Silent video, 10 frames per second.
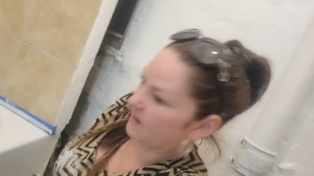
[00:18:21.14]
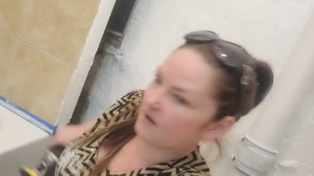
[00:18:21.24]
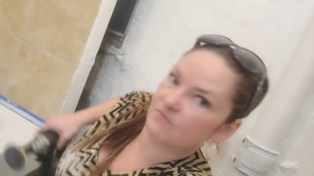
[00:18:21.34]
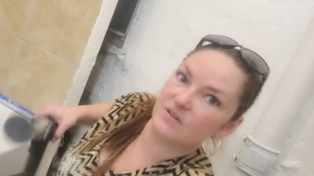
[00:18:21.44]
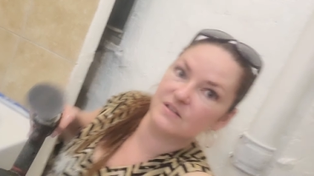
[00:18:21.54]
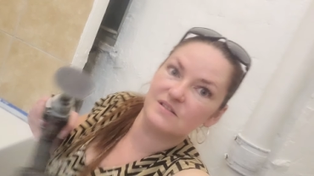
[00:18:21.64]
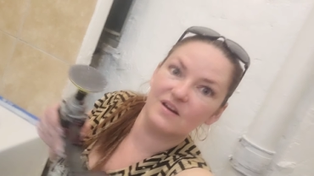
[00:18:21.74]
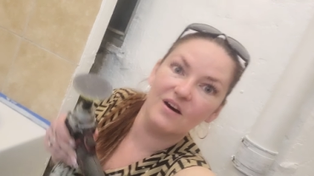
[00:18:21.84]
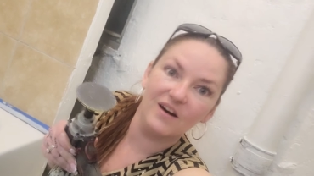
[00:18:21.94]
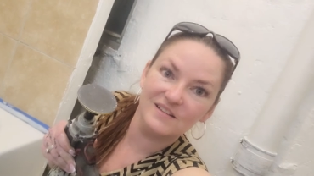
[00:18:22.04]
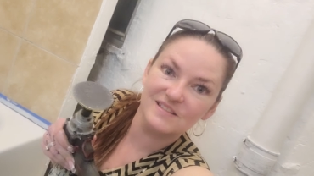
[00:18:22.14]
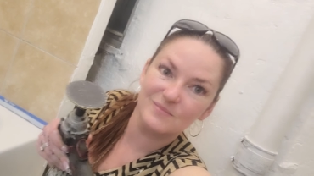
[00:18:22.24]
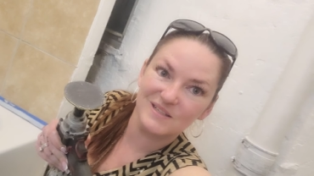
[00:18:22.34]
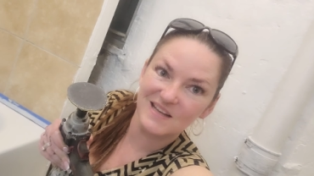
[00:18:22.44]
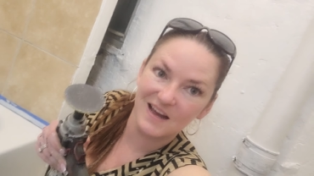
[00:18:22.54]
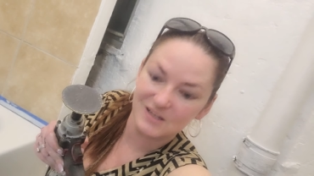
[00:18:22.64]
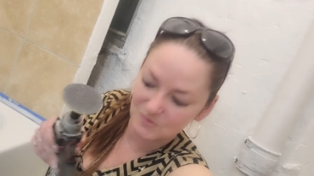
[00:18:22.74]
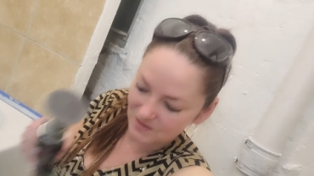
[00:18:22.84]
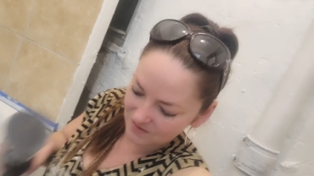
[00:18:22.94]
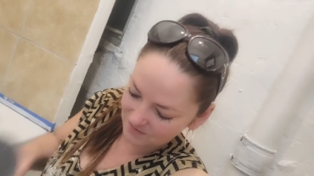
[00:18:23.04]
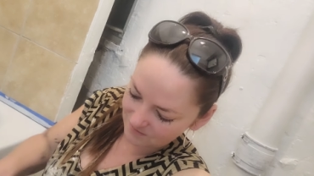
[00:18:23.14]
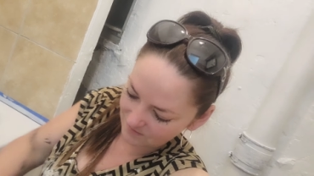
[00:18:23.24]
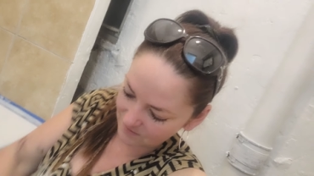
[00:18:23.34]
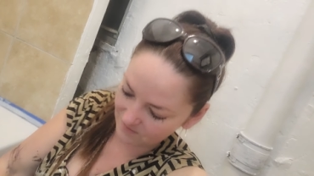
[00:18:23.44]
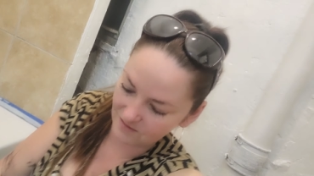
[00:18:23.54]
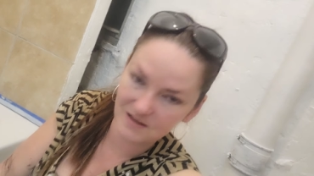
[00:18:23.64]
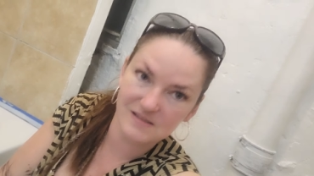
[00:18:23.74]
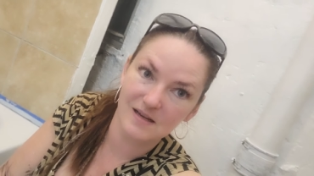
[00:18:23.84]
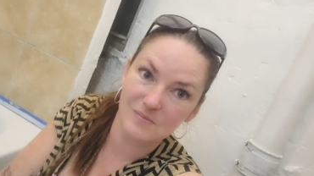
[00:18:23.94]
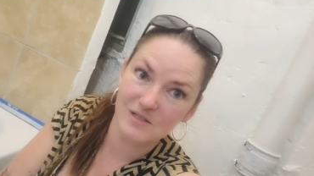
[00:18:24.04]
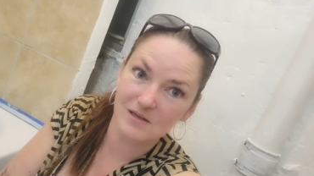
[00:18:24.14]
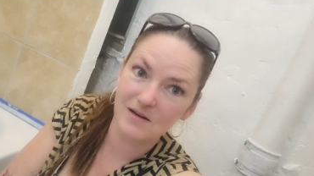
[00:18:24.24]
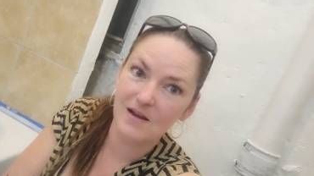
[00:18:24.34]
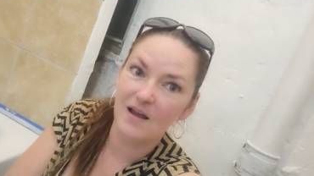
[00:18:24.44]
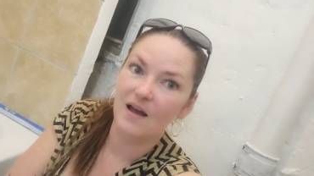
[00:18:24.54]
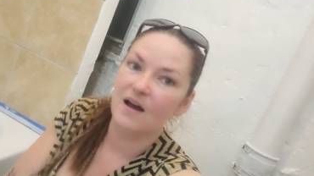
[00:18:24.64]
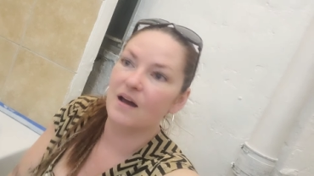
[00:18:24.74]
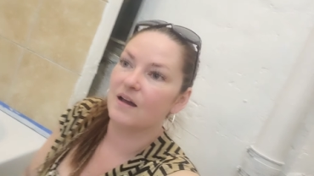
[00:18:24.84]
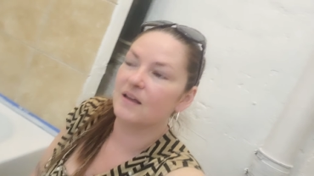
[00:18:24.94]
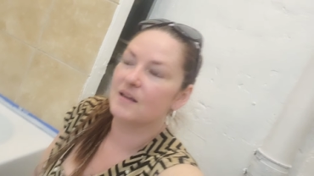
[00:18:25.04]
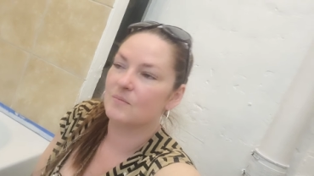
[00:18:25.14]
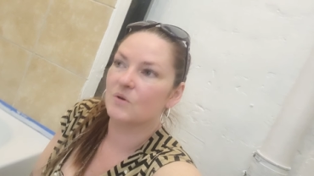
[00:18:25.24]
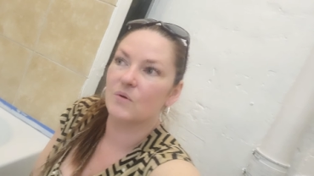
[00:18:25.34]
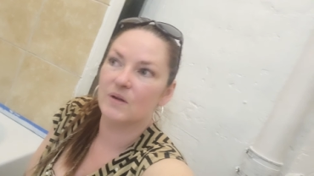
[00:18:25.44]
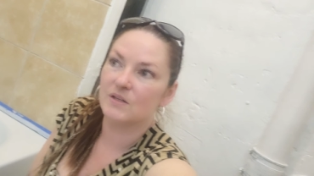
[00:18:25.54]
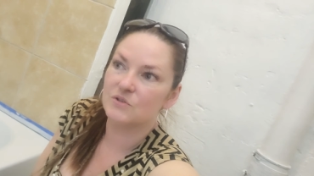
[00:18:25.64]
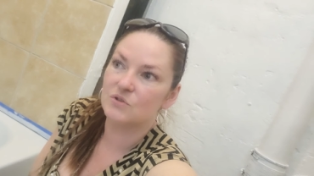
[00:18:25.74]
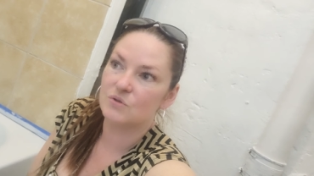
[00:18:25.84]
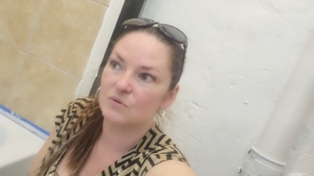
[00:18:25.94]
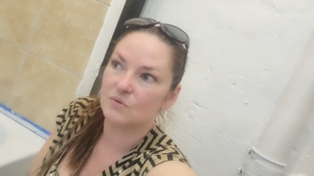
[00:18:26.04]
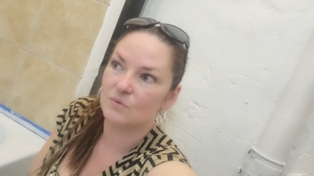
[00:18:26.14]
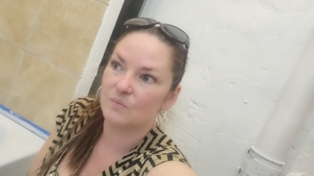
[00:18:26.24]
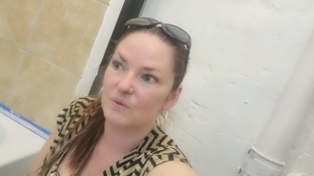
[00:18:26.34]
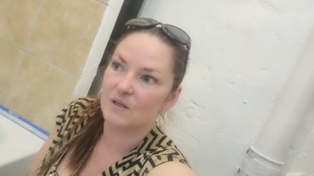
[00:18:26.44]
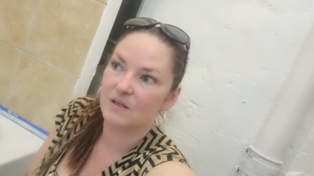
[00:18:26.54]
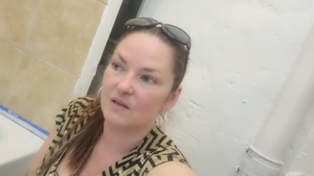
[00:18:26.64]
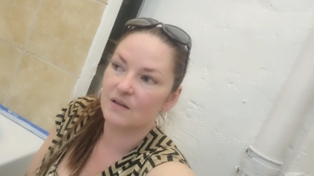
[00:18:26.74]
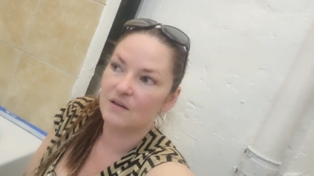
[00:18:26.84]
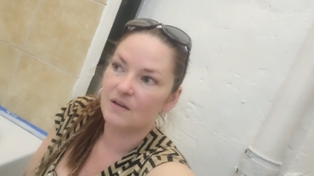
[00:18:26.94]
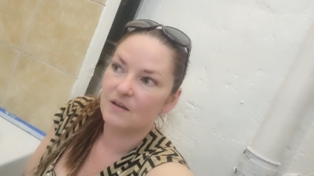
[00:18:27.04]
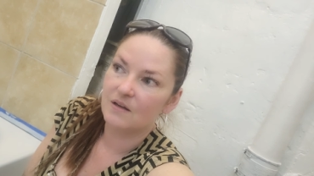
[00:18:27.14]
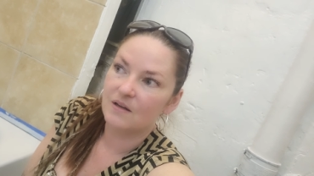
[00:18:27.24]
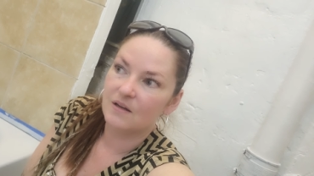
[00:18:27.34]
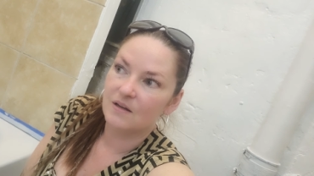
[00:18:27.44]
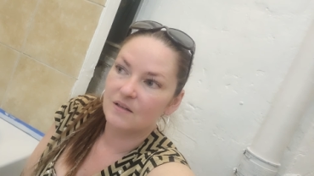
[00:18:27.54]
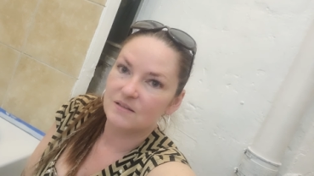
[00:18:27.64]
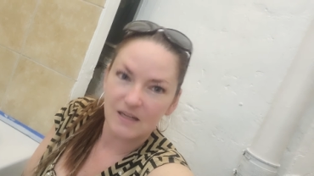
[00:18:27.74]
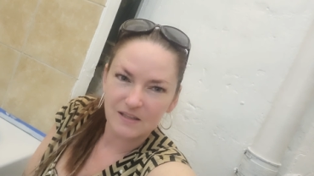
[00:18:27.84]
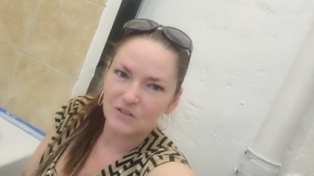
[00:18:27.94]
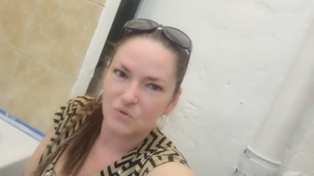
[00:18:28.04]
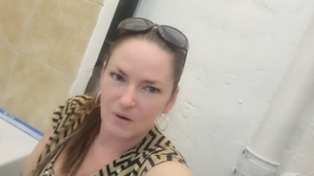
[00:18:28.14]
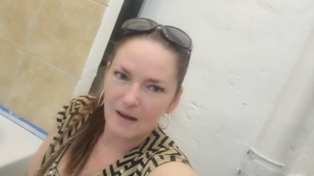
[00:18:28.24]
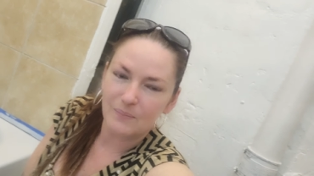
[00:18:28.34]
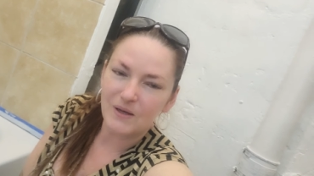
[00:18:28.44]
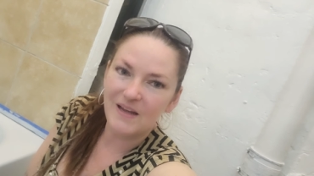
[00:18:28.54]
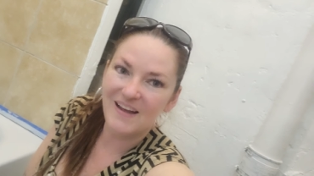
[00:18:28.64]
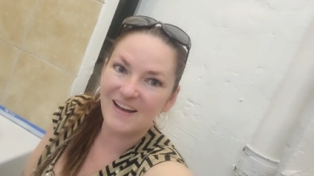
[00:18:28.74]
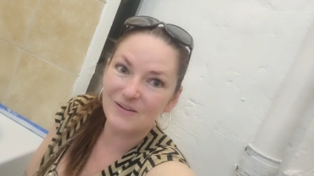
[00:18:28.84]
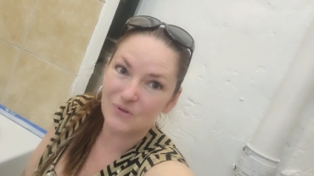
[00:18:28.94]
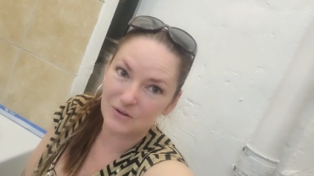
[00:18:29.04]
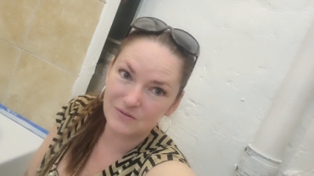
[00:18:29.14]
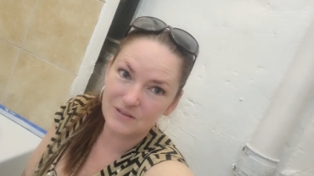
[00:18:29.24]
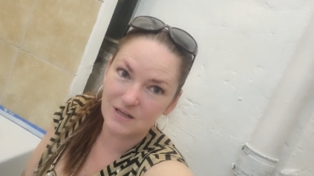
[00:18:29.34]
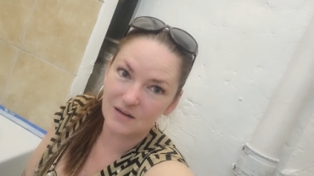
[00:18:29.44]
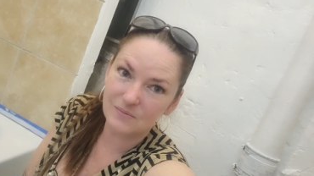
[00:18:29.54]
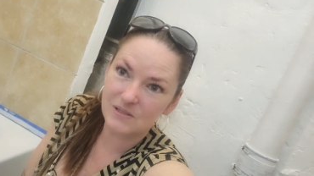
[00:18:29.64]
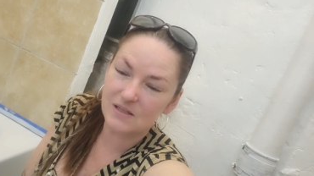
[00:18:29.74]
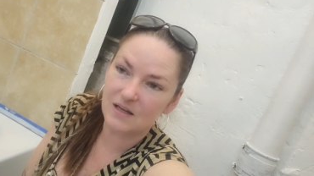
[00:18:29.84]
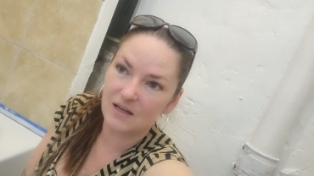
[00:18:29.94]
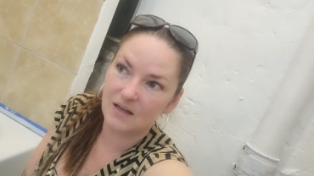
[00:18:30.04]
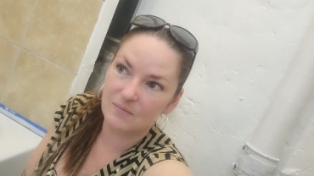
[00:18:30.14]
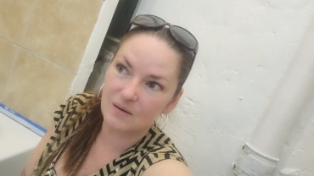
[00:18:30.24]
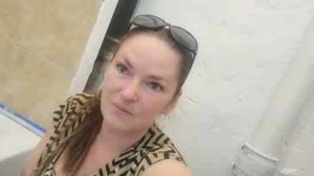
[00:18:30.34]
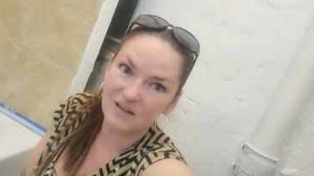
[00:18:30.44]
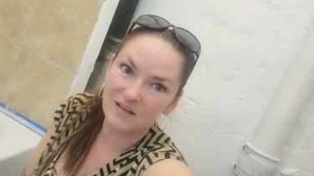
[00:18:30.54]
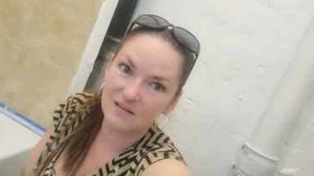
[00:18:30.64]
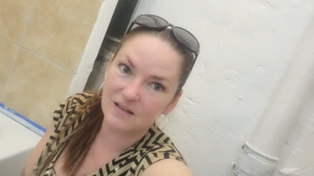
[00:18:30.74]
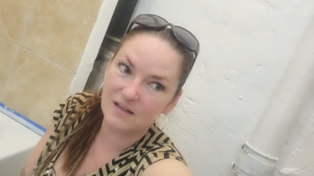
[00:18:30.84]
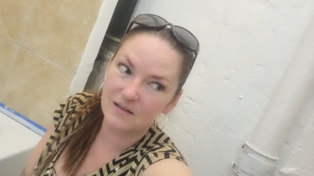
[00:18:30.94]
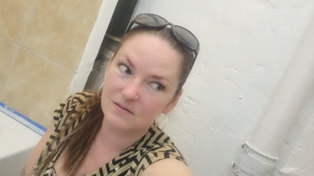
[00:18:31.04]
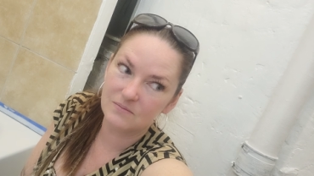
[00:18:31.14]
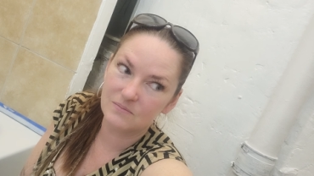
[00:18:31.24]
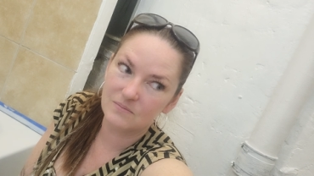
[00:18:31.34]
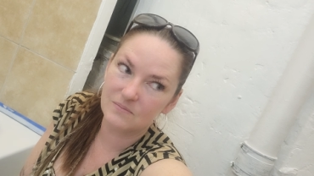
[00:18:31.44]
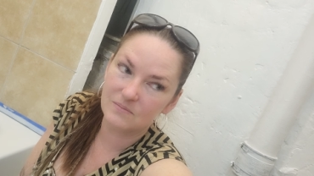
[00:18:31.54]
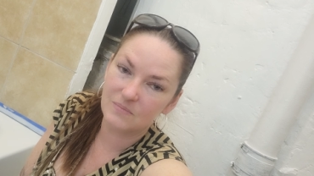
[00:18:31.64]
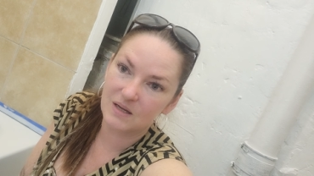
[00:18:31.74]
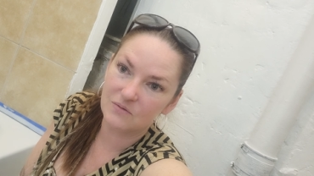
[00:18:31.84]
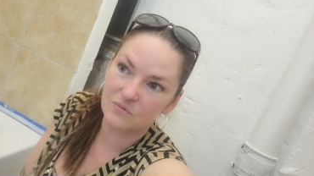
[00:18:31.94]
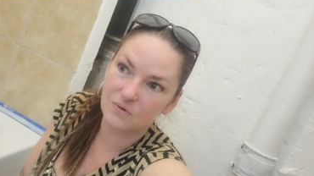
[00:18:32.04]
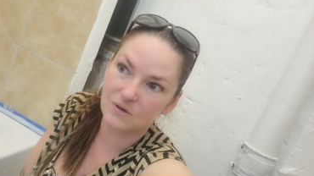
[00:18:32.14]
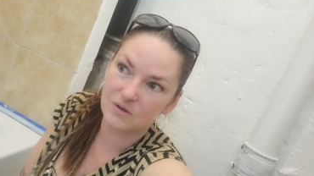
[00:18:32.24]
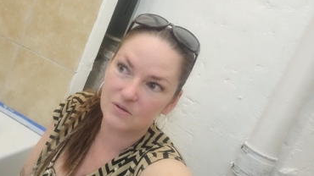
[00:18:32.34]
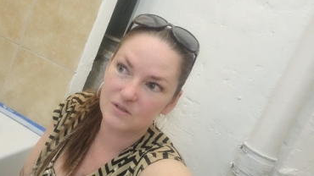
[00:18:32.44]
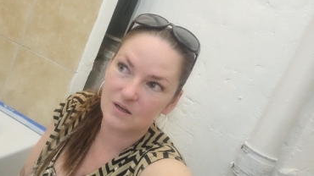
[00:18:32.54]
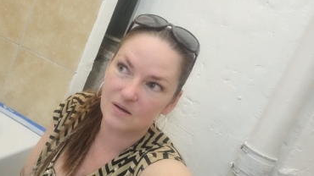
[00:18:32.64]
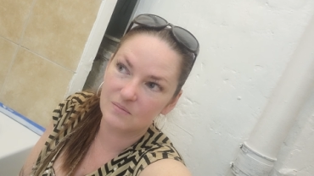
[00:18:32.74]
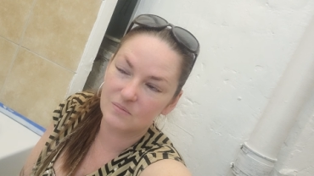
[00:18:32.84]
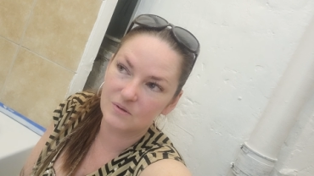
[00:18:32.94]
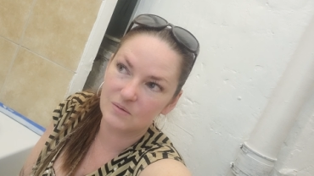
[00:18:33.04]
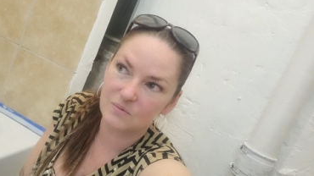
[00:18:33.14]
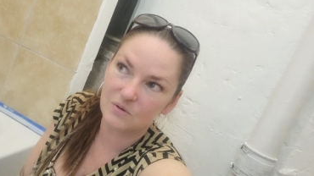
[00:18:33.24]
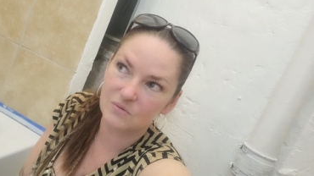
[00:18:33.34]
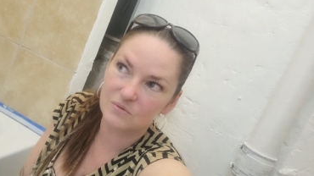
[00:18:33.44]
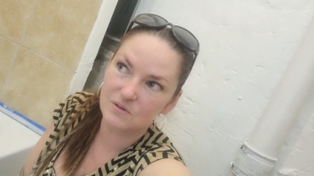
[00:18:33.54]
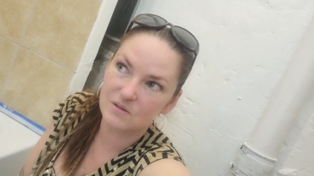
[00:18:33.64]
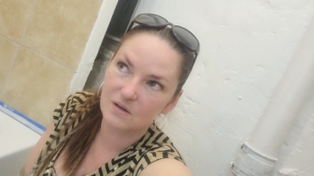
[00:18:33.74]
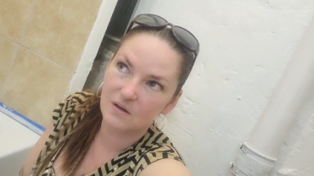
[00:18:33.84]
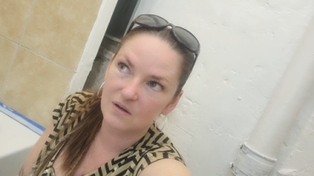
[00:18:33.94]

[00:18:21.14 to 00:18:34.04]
I have this awesome attachment, thanks Amazon, I am going to be sanding the crap out of all of the tubs. And maybe I can like make a 4-year tub with abuse